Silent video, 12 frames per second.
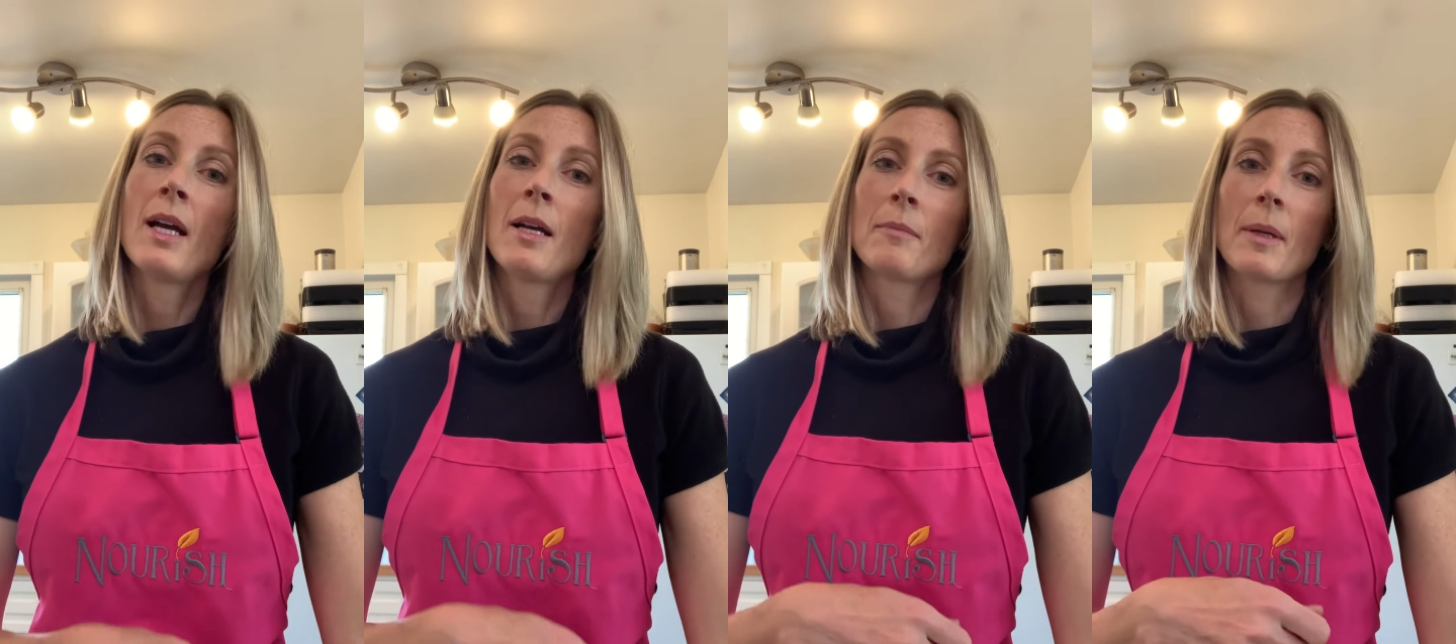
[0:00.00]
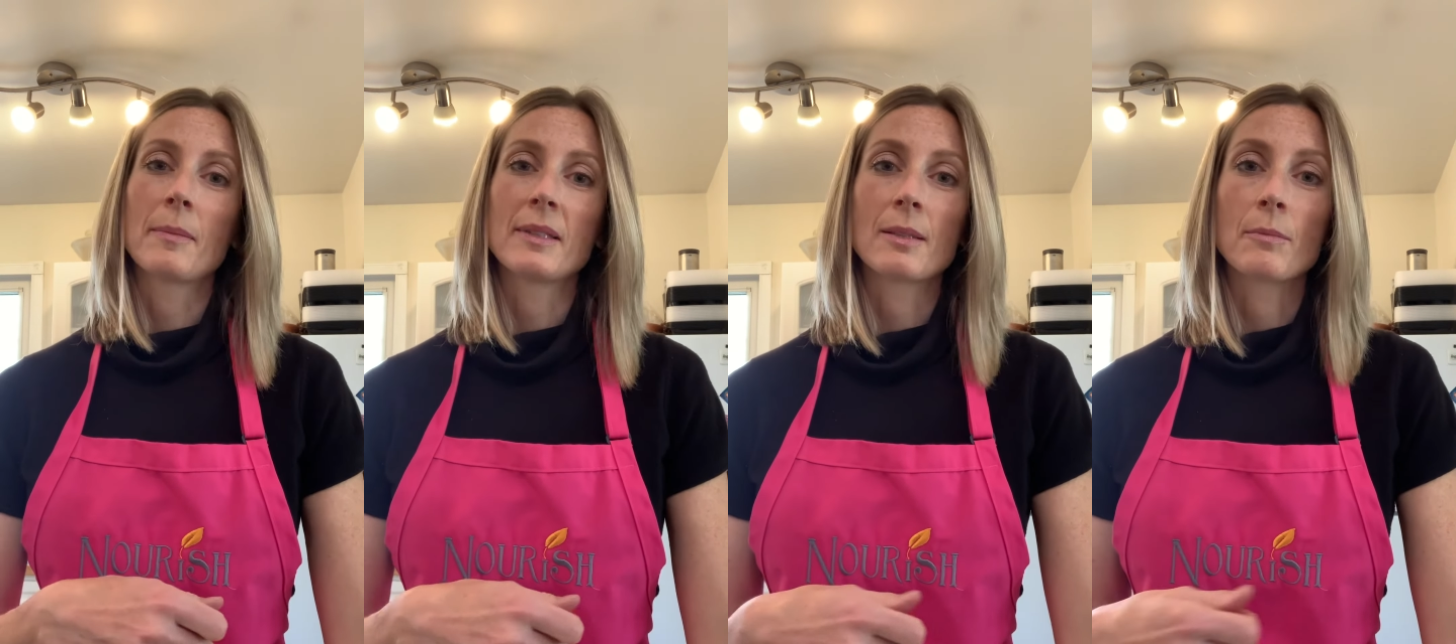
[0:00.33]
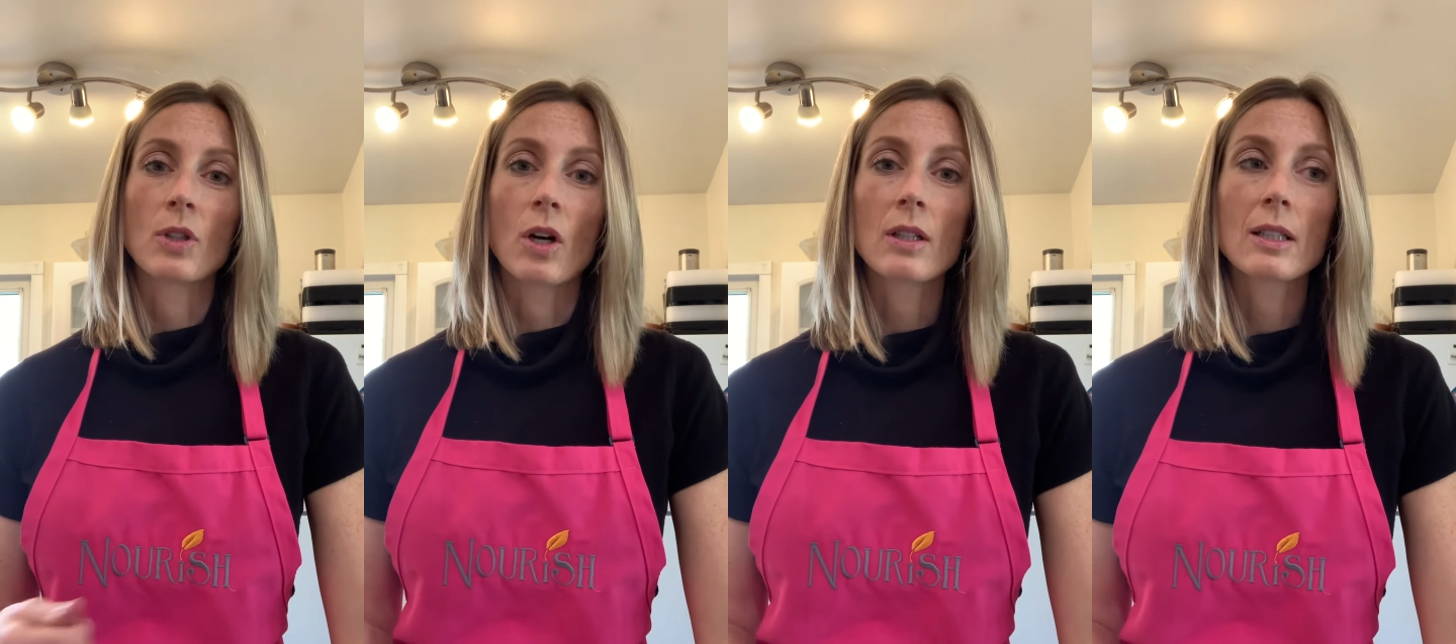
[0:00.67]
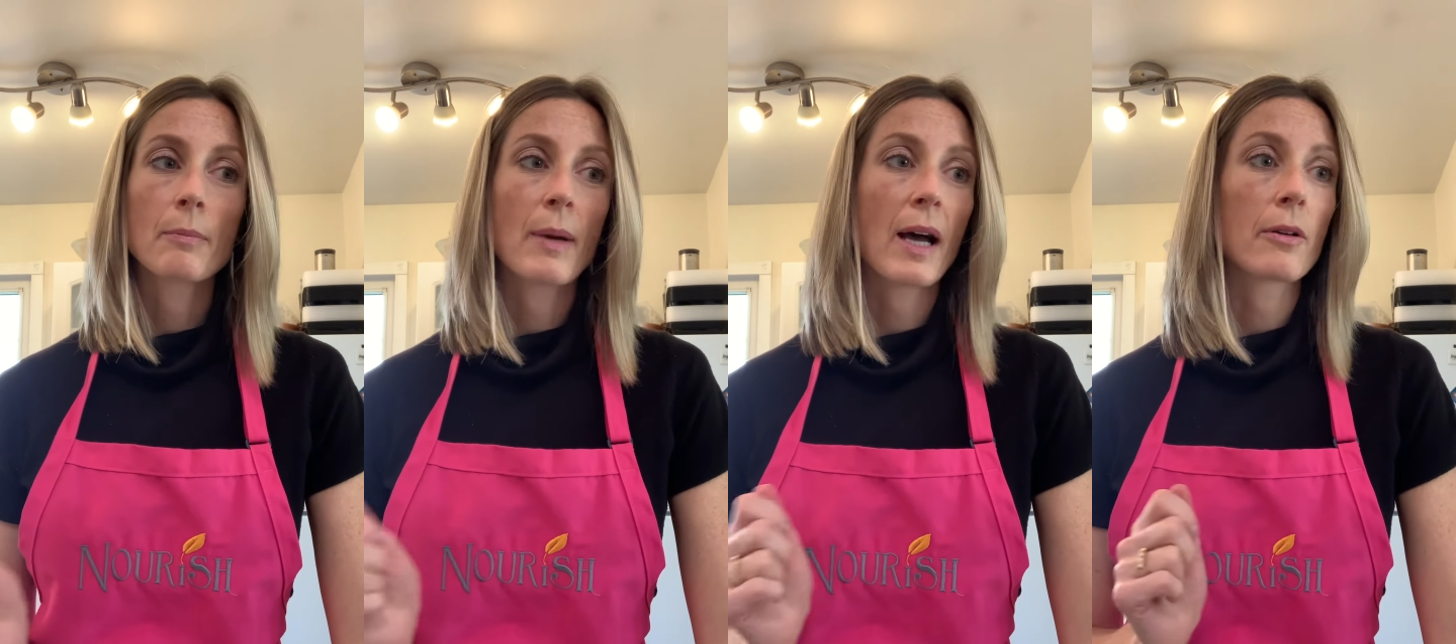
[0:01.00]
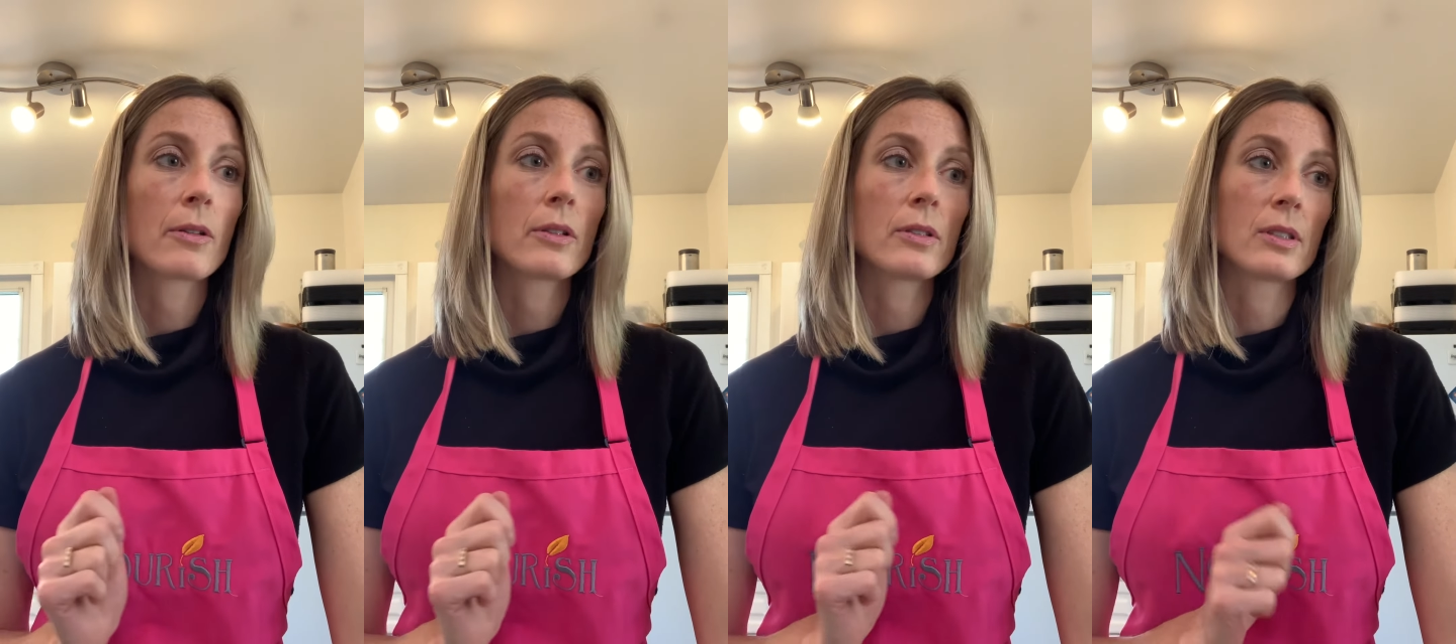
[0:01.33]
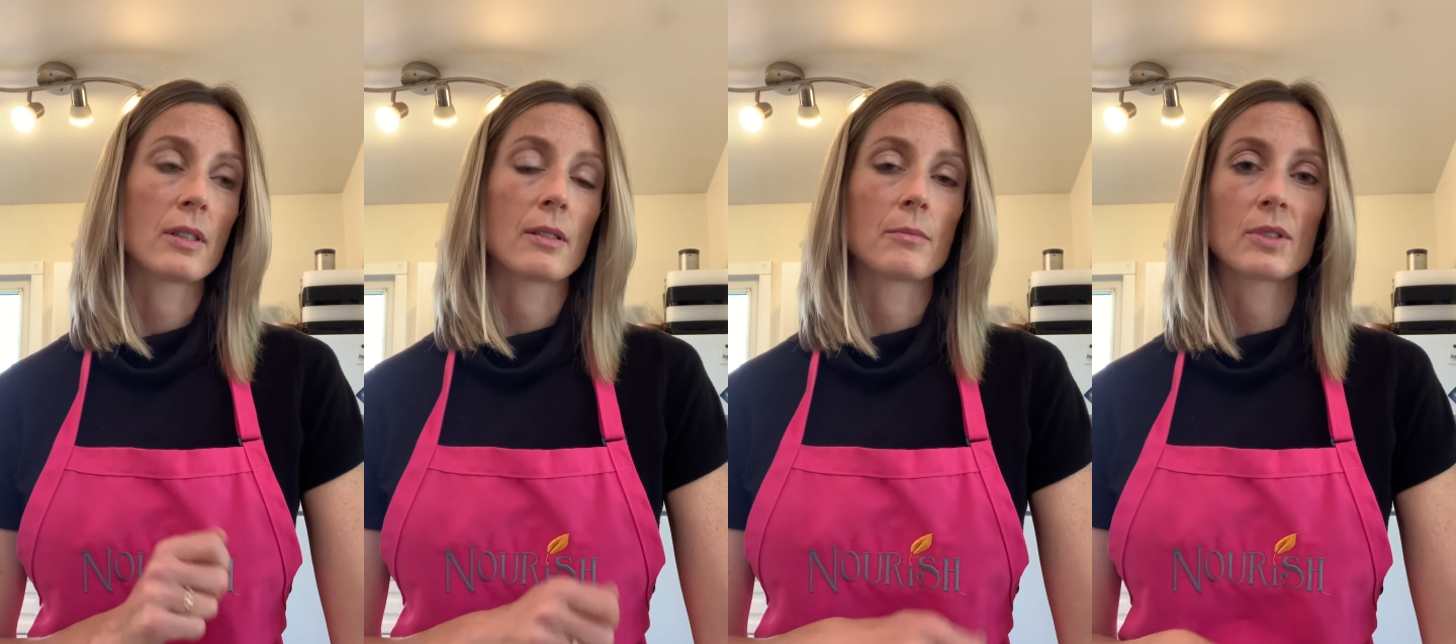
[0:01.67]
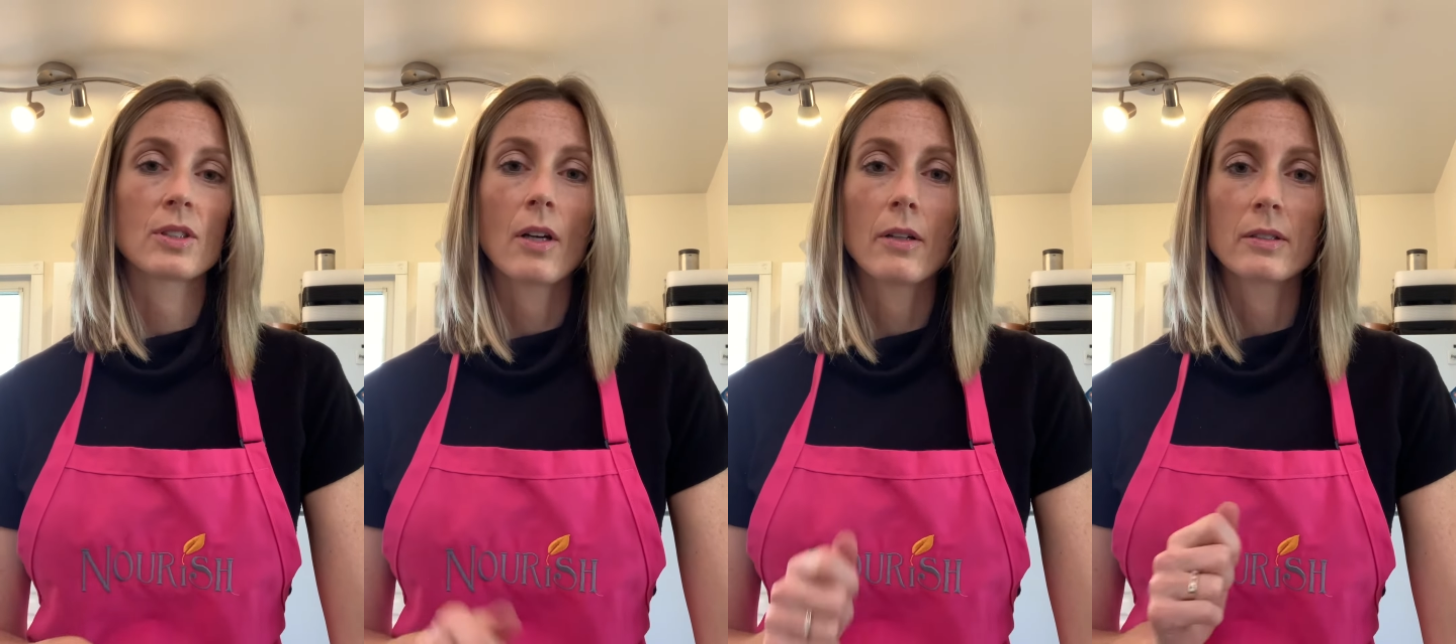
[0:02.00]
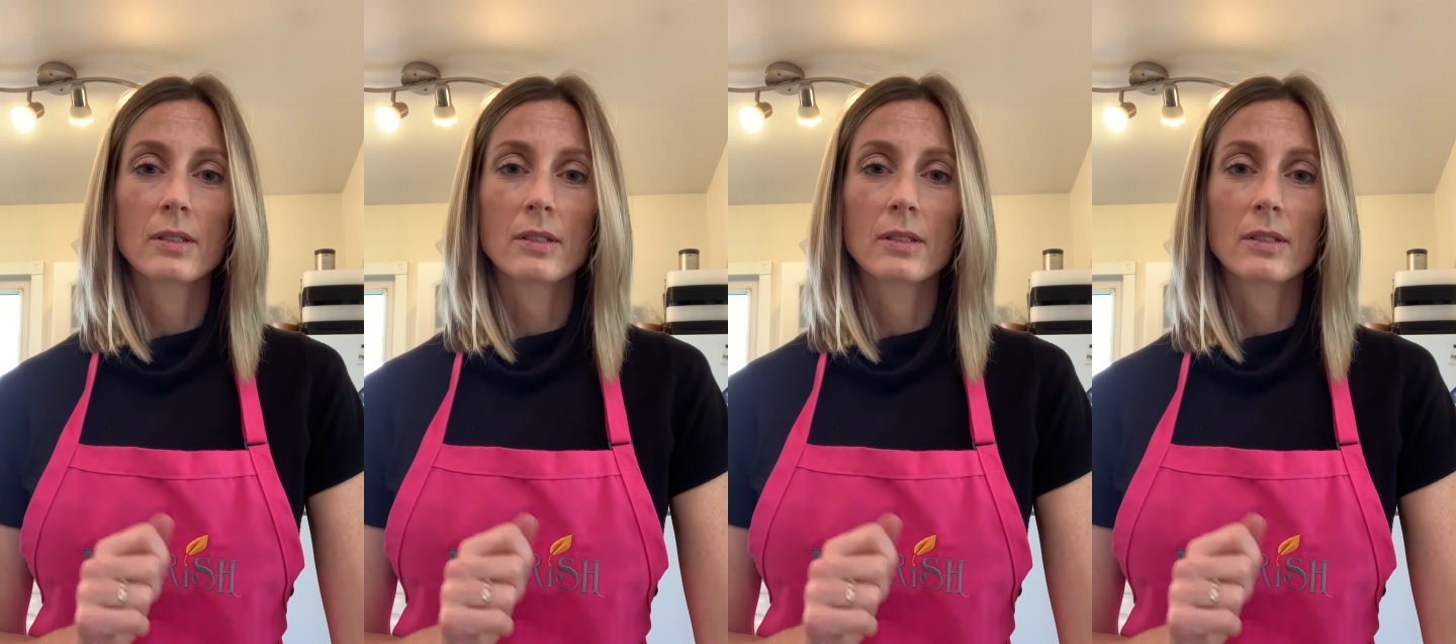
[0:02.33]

maybe some garlic powder, some salt,